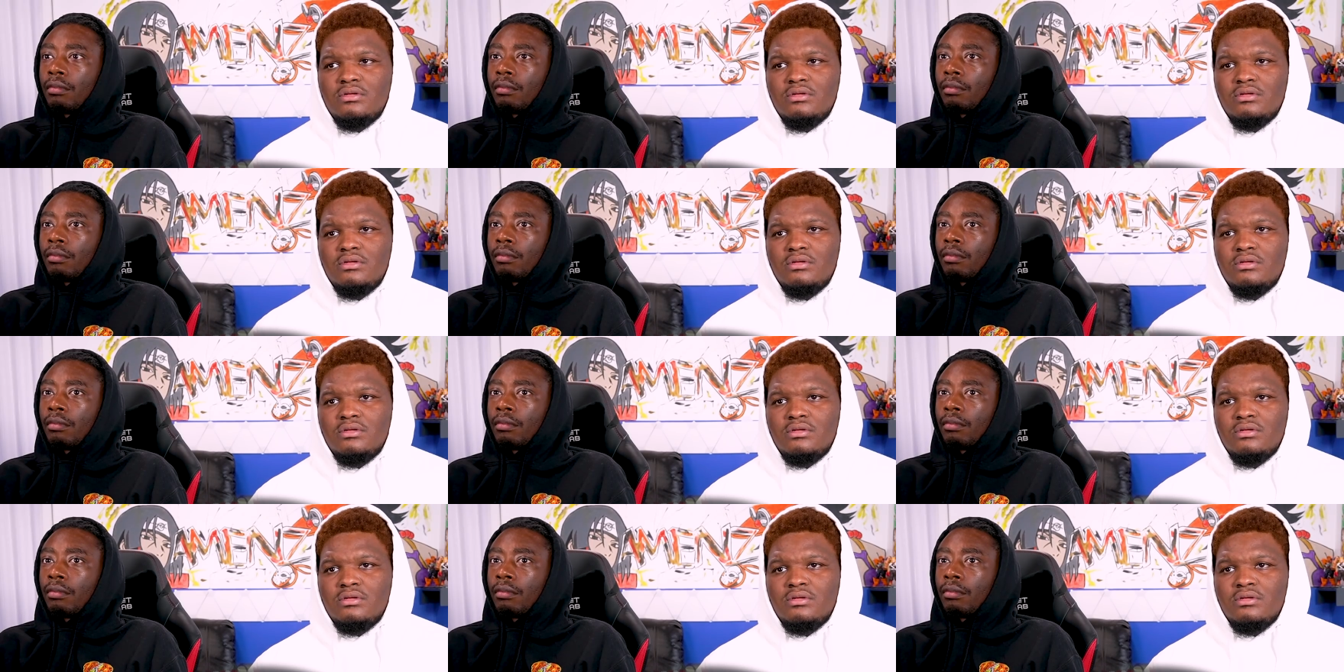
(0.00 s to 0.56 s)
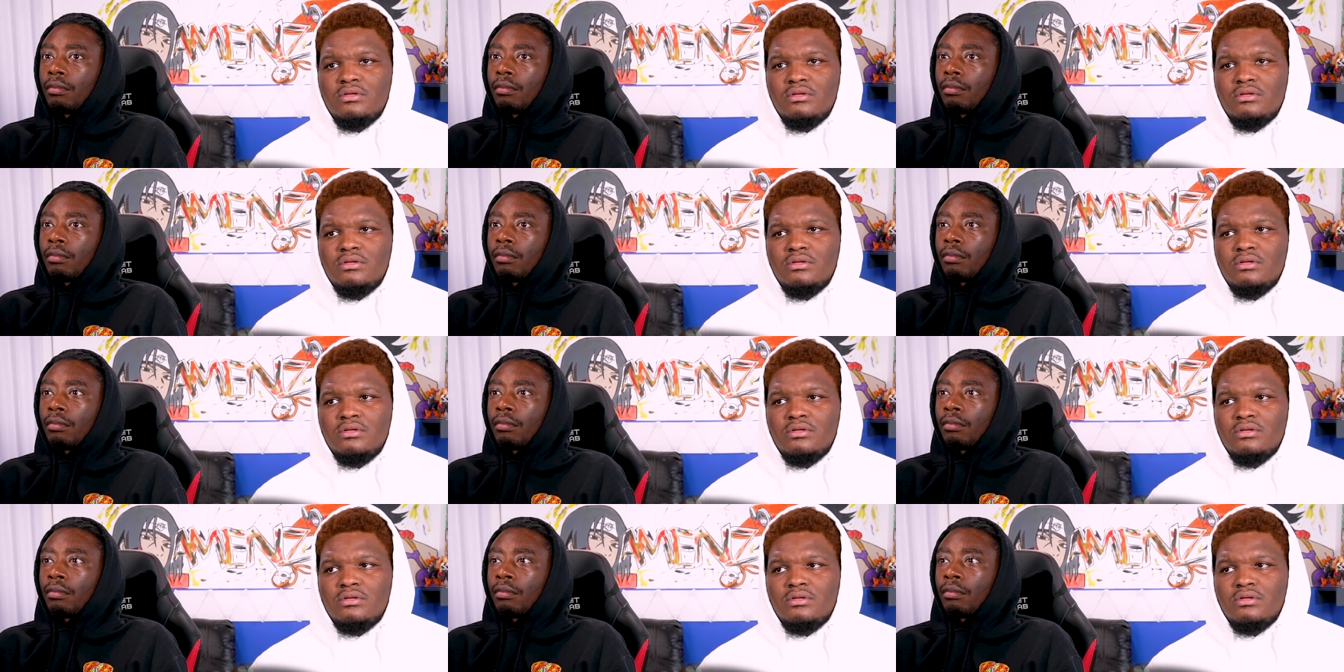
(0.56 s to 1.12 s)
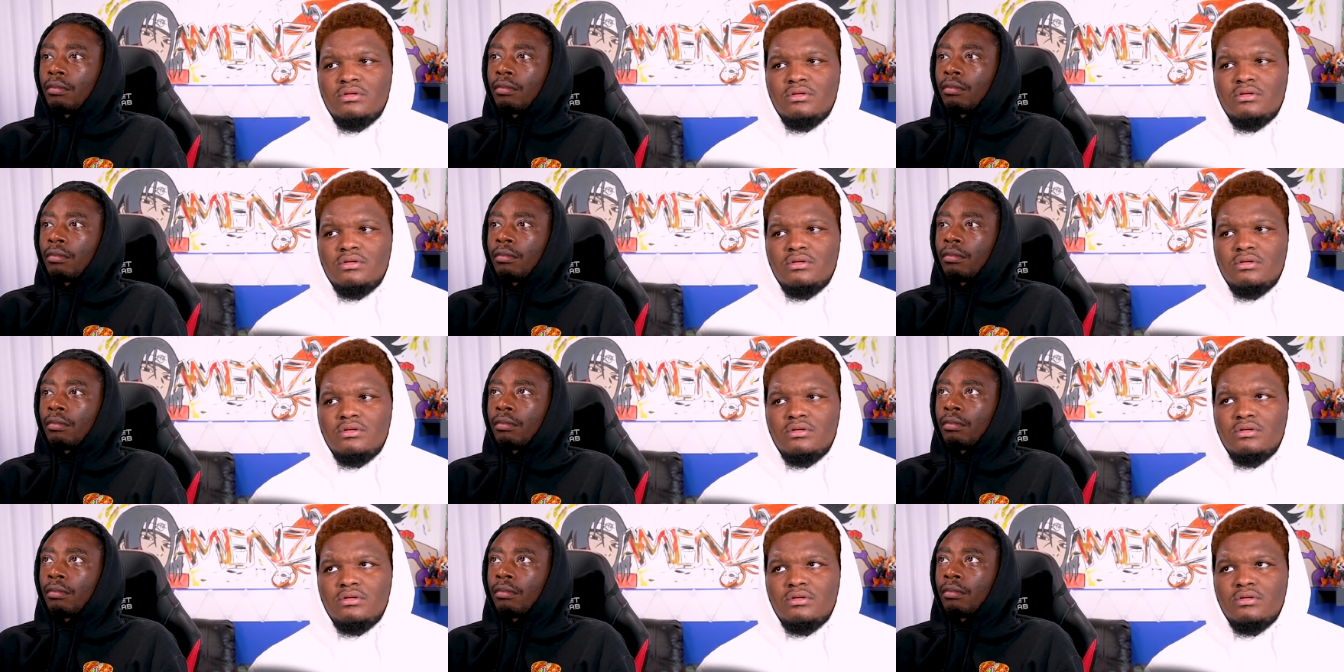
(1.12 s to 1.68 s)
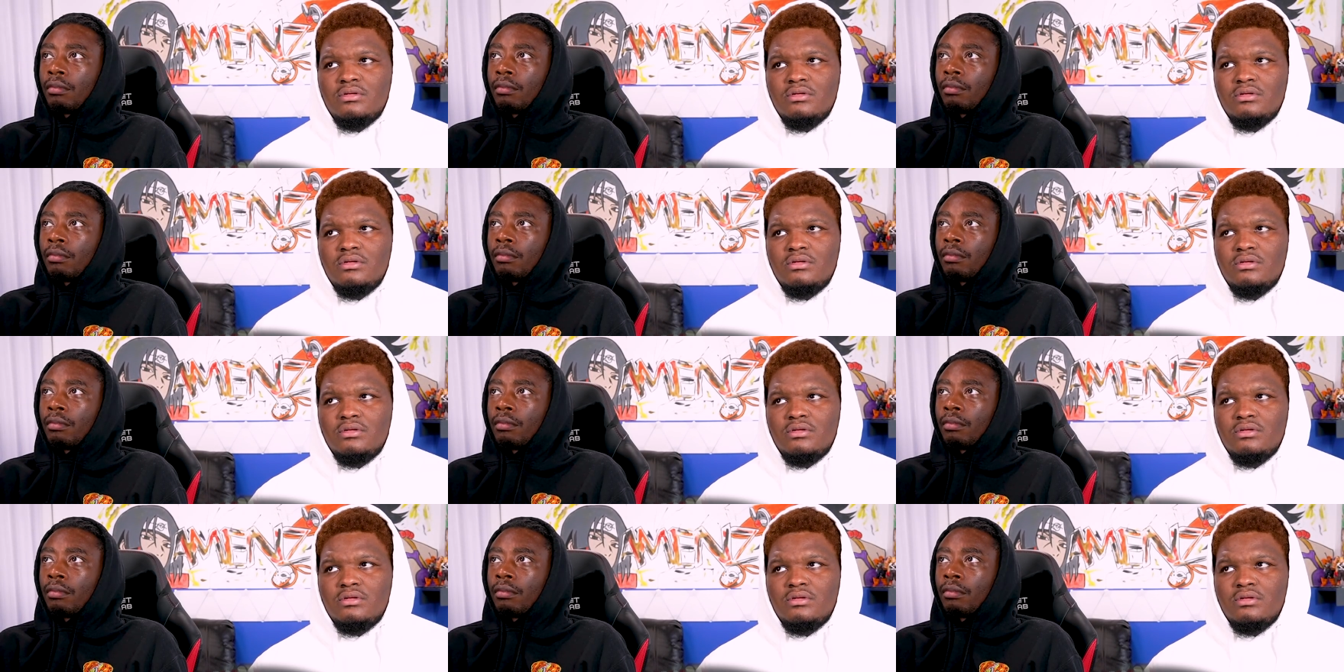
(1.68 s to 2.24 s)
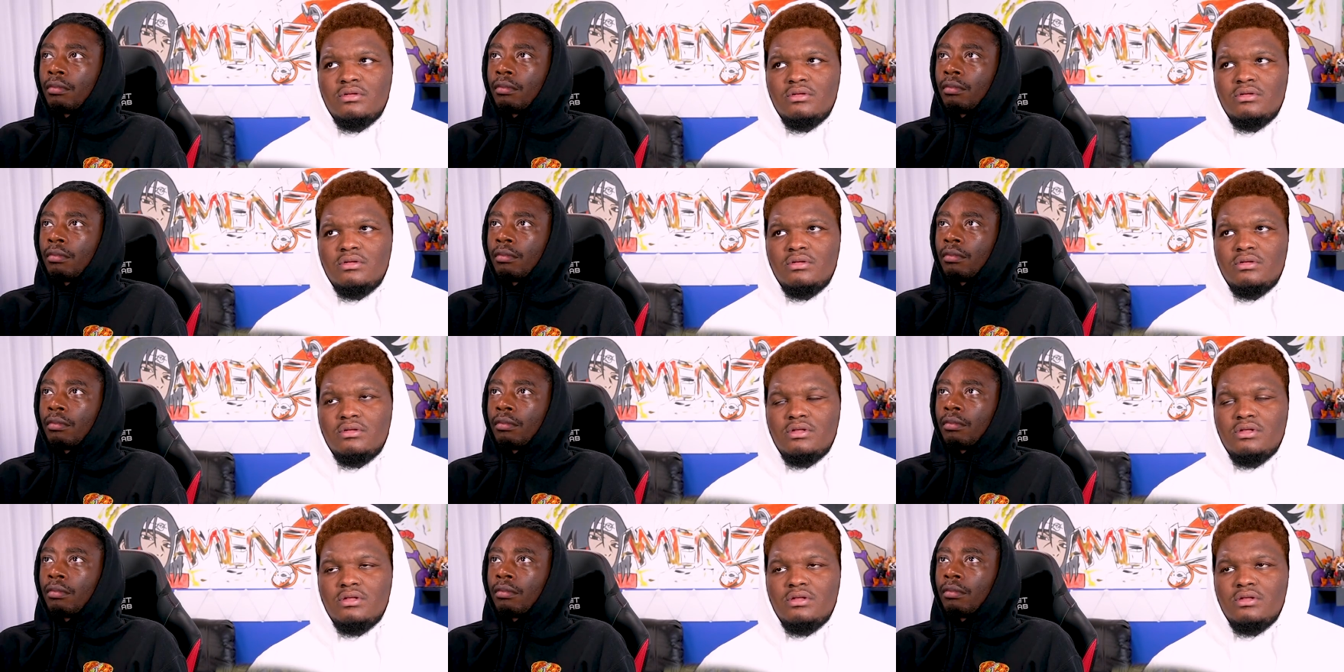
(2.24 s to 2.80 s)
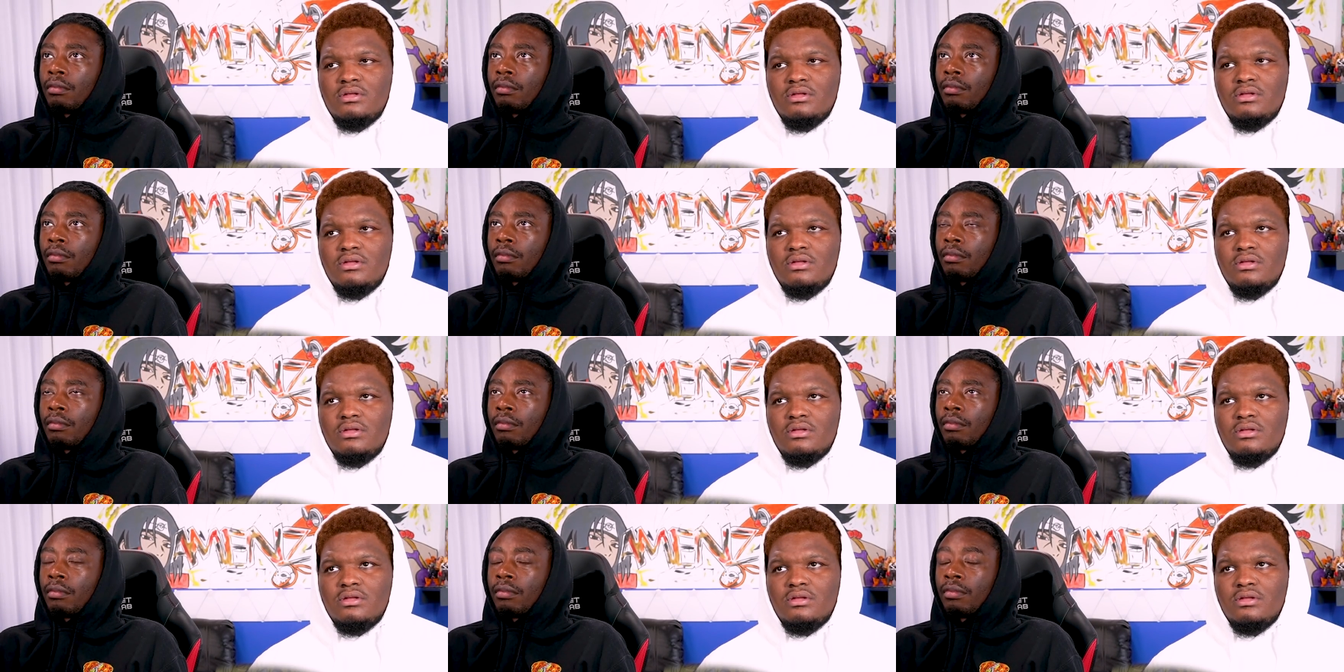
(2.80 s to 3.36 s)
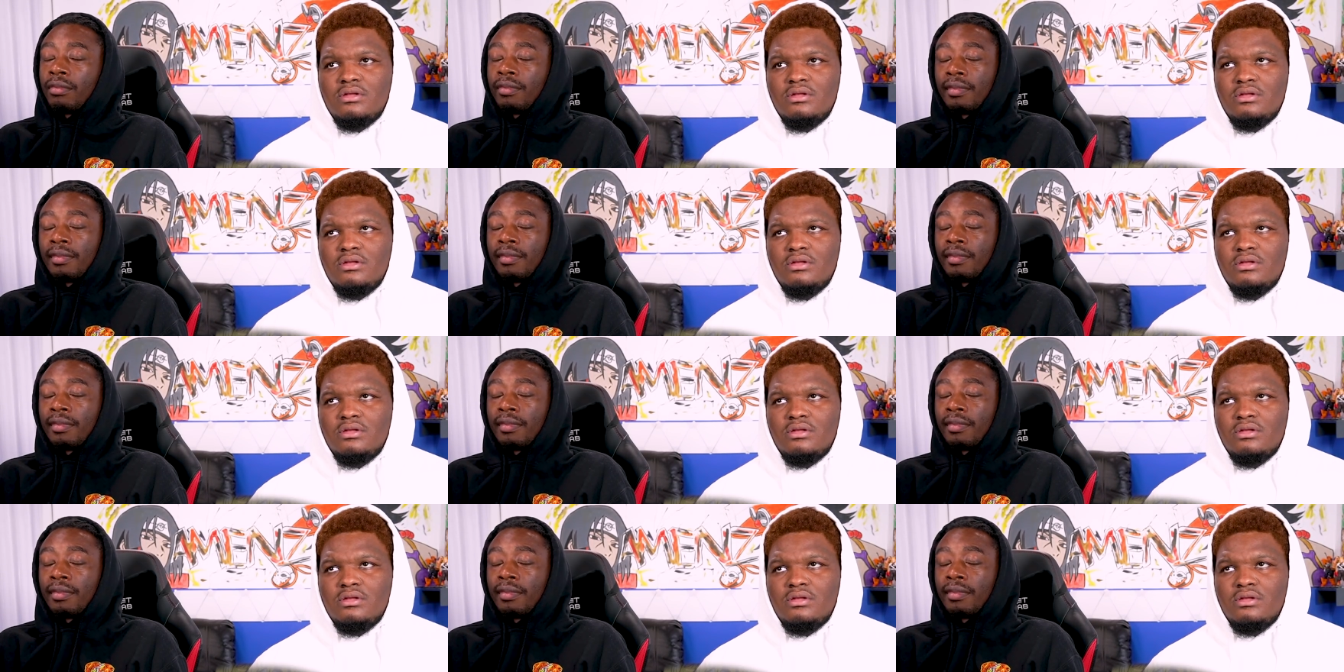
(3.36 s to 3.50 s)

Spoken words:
Nobody speaks.